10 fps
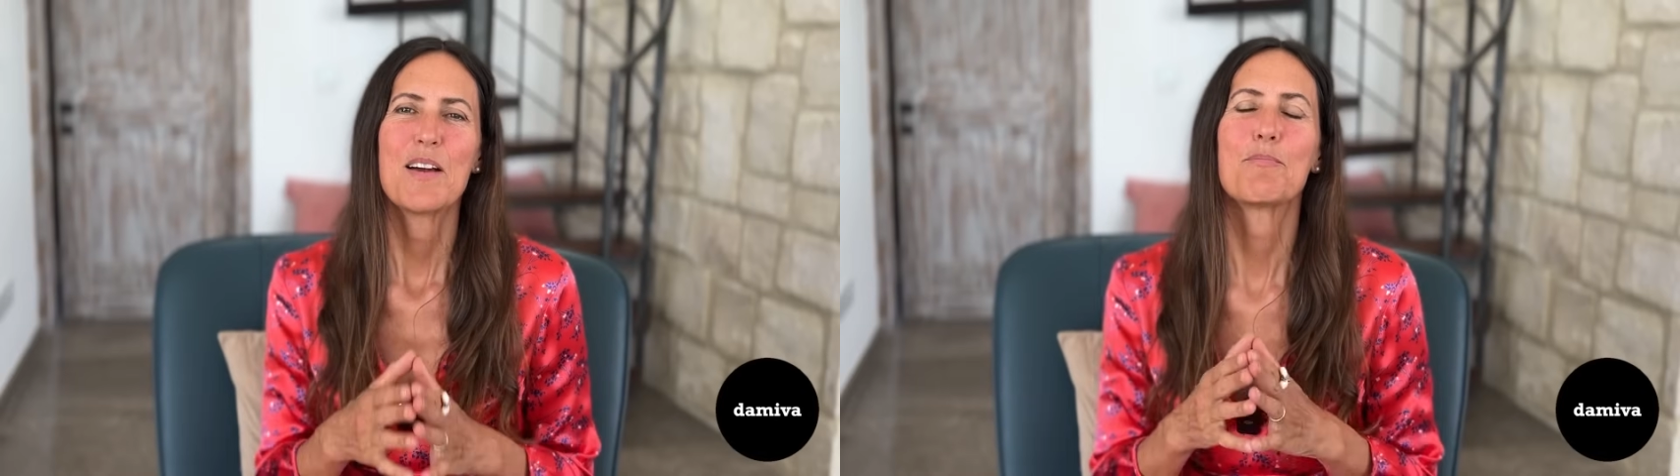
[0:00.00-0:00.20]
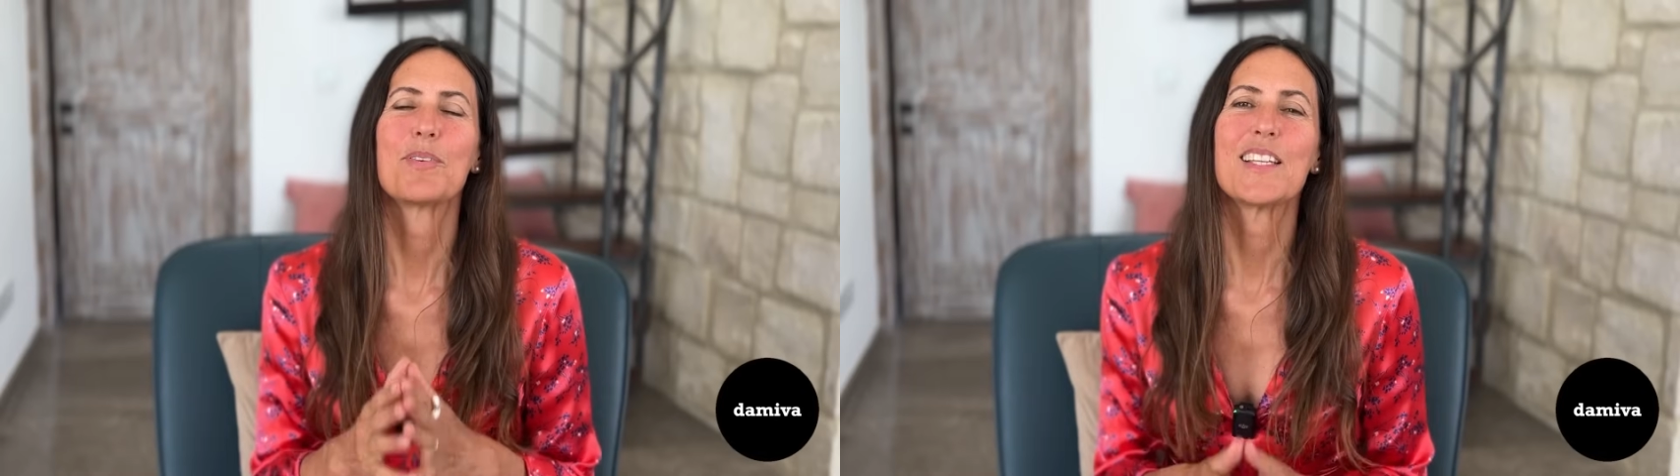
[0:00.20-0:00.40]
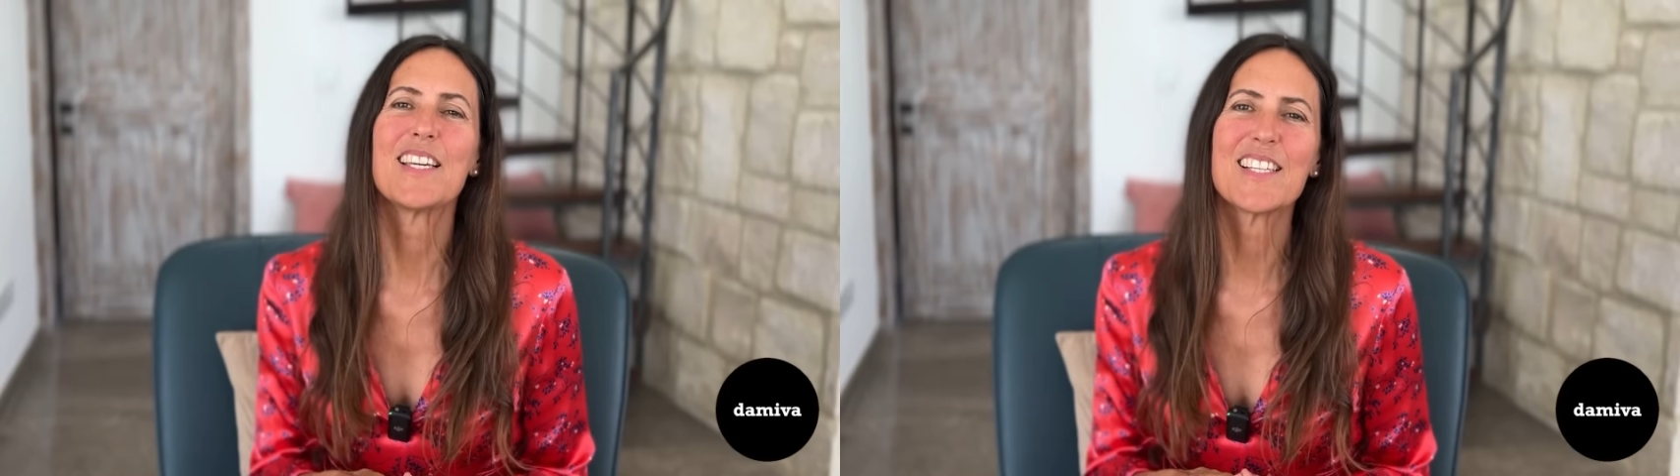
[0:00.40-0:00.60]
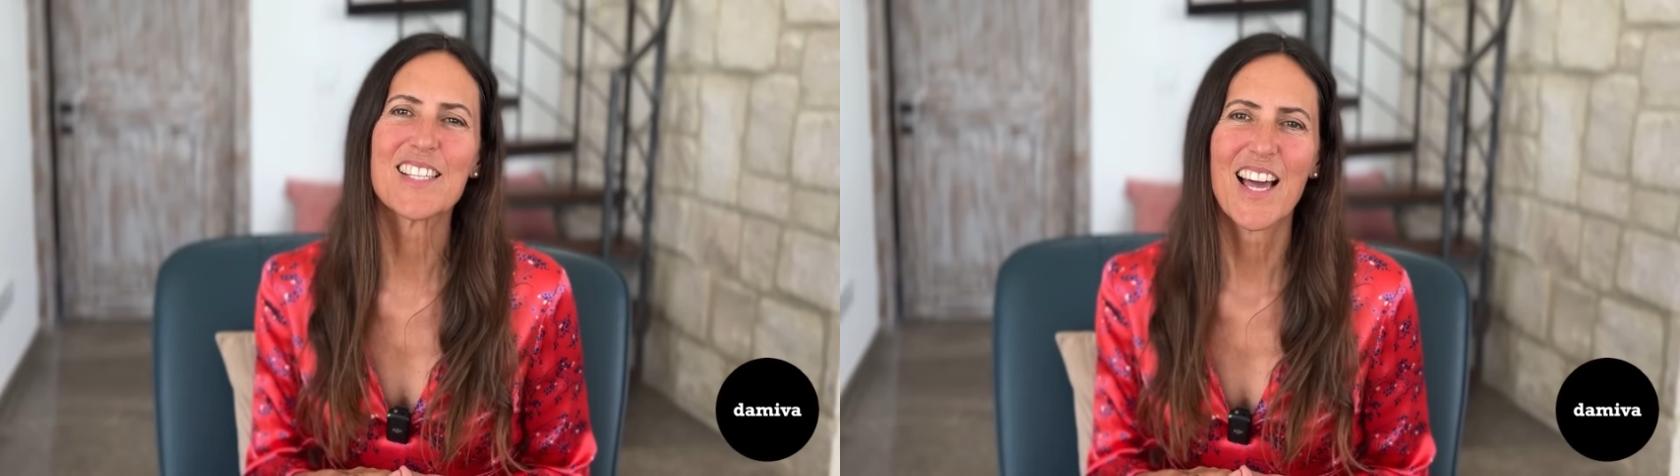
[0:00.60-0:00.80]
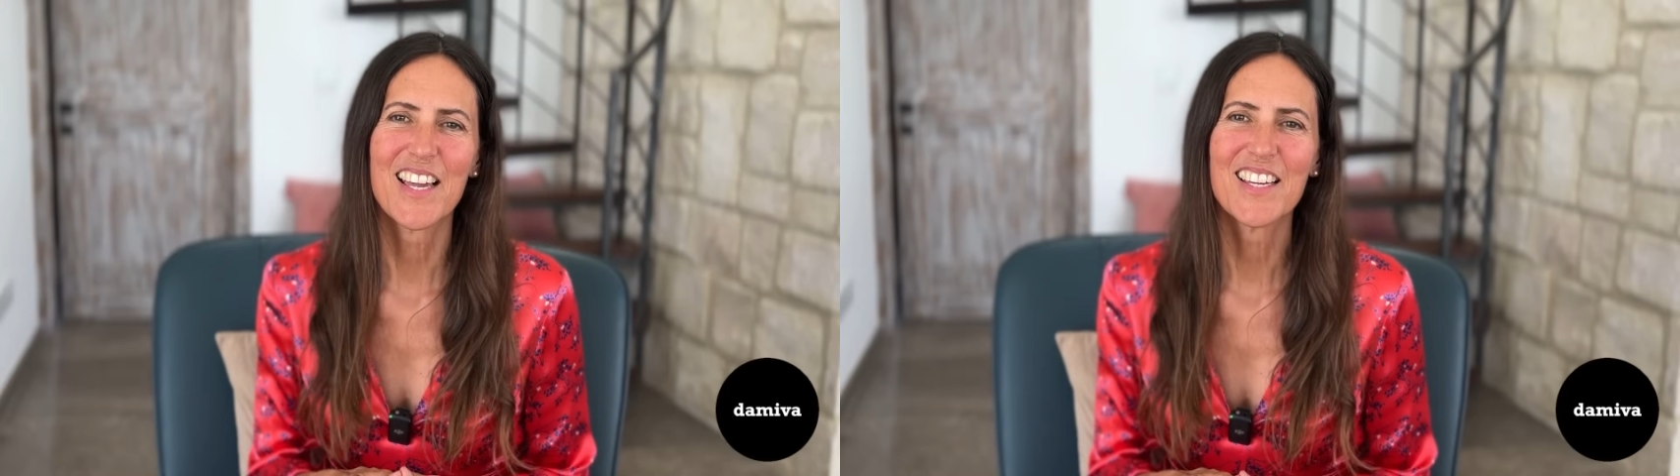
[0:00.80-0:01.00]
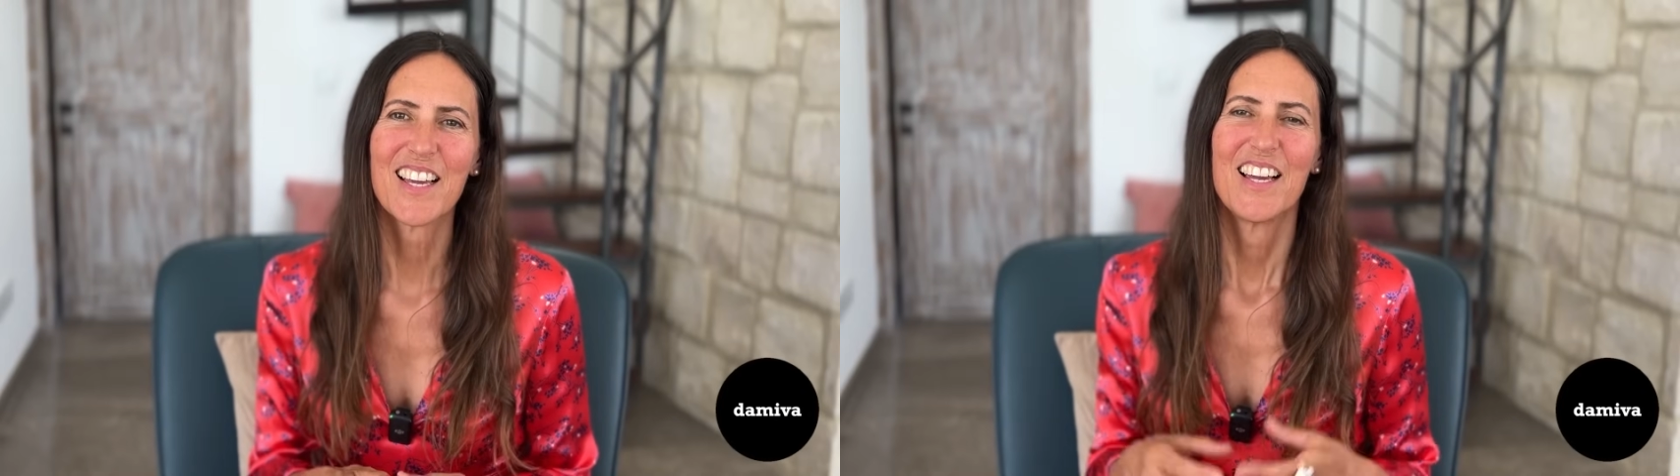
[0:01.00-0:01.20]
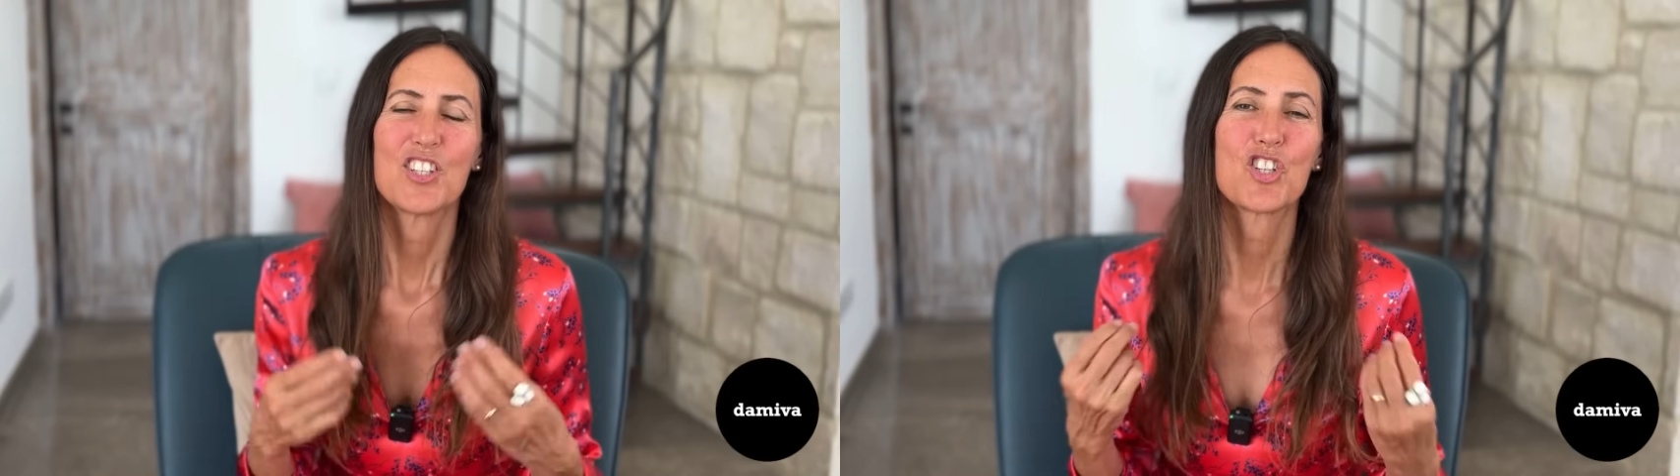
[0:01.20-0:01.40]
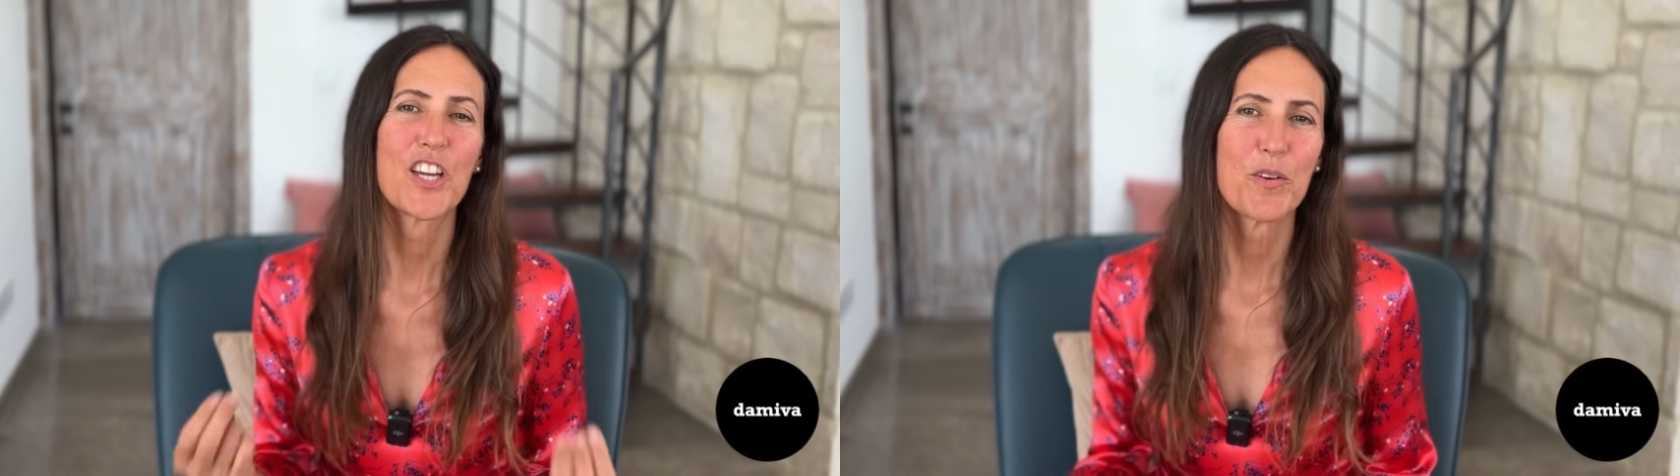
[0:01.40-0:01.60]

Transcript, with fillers: Please like, share